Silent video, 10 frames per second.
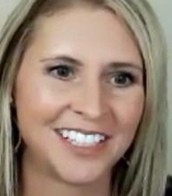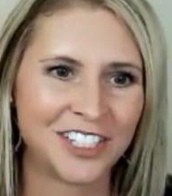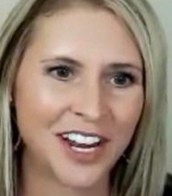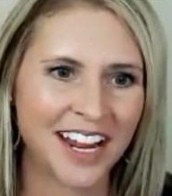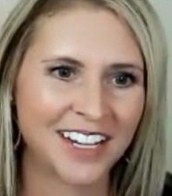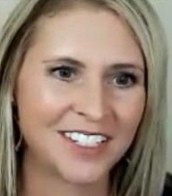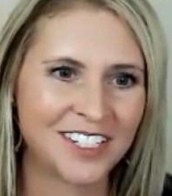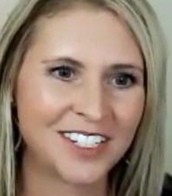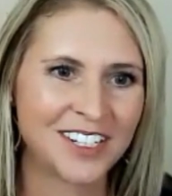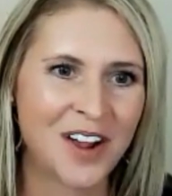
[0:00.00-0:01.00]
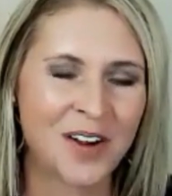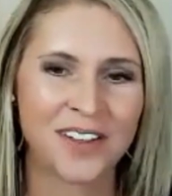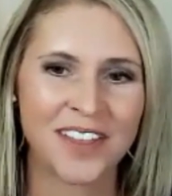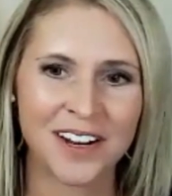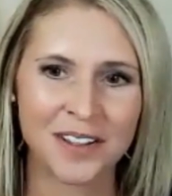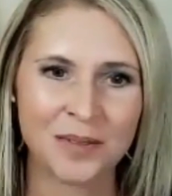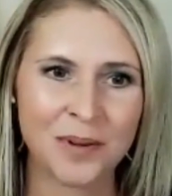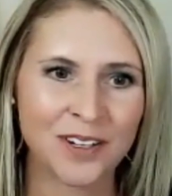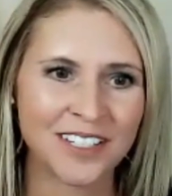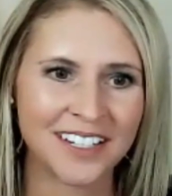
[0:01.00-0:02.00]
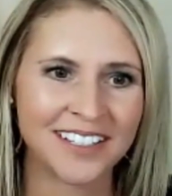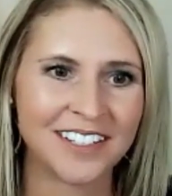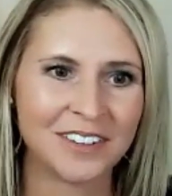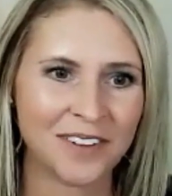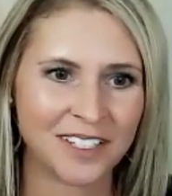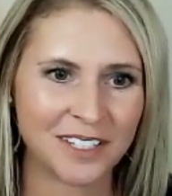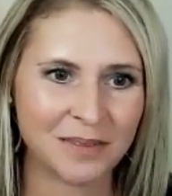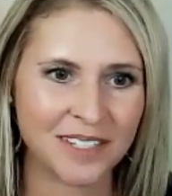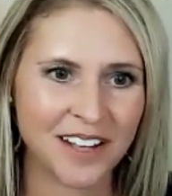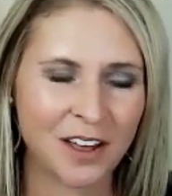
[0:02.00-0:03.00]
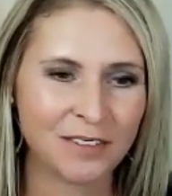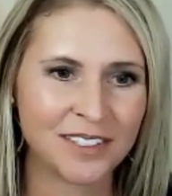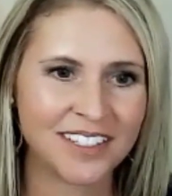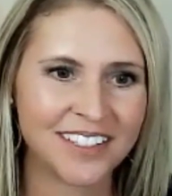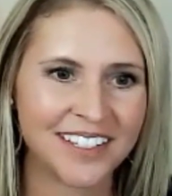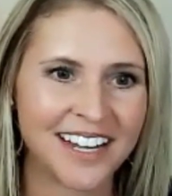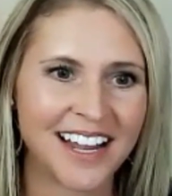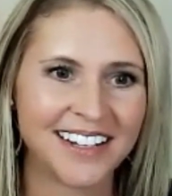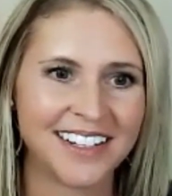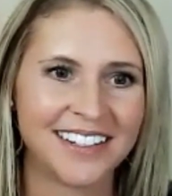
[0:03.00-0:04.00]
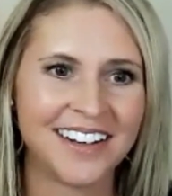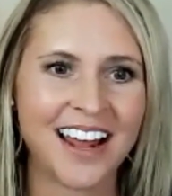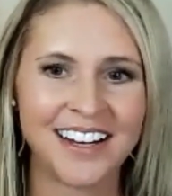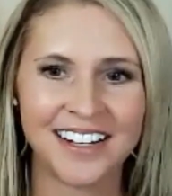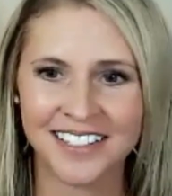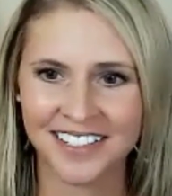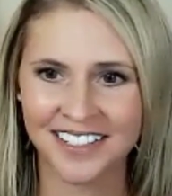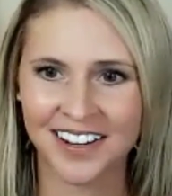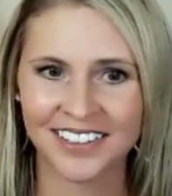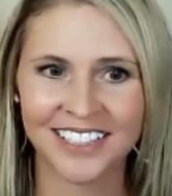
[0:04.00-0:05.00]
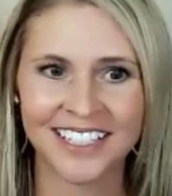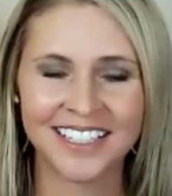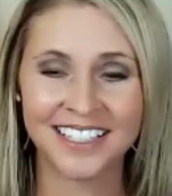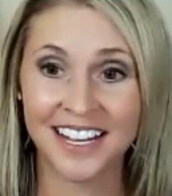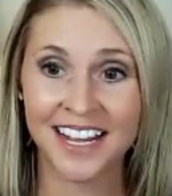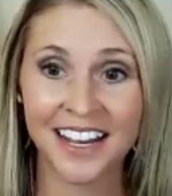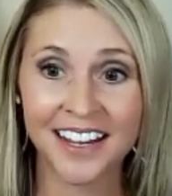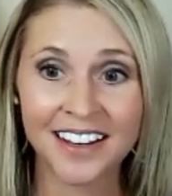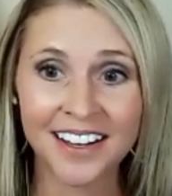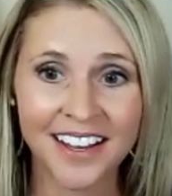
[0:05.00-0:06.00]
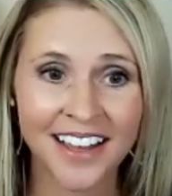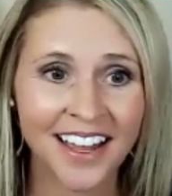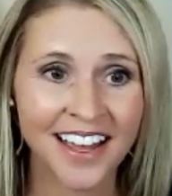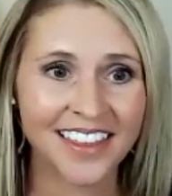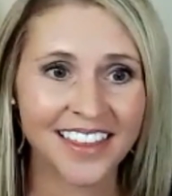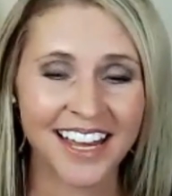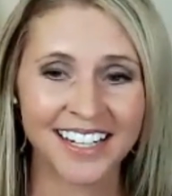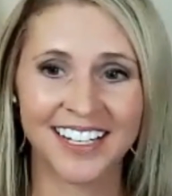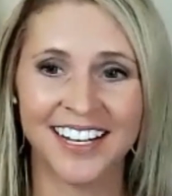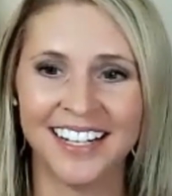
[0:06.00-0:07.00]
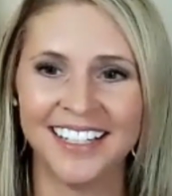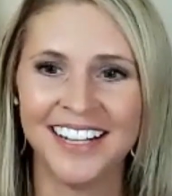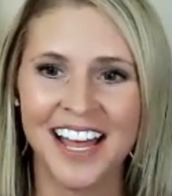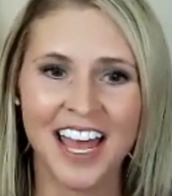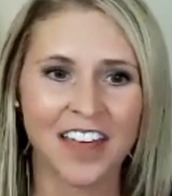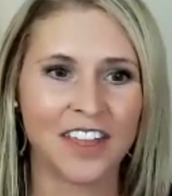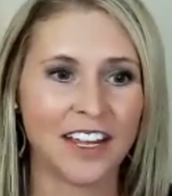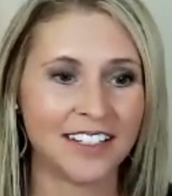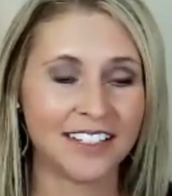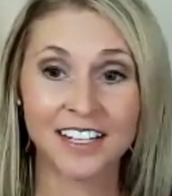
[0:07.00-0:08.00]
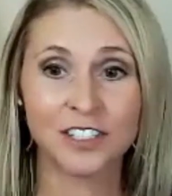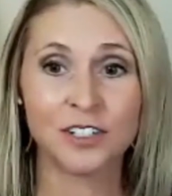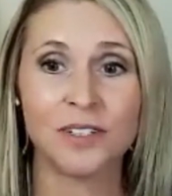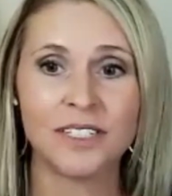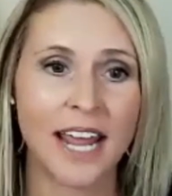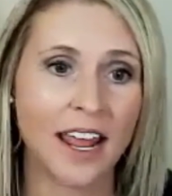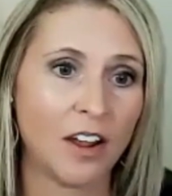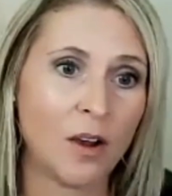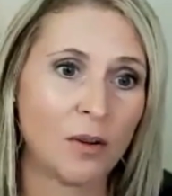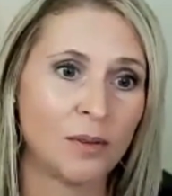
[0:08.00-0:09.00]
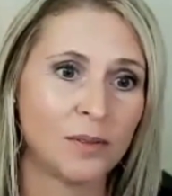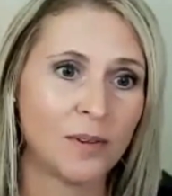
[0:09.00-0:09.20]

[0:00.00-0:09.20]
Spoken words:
to change or that other person to fix themselves and not necessarily seeing that it takes two to tango,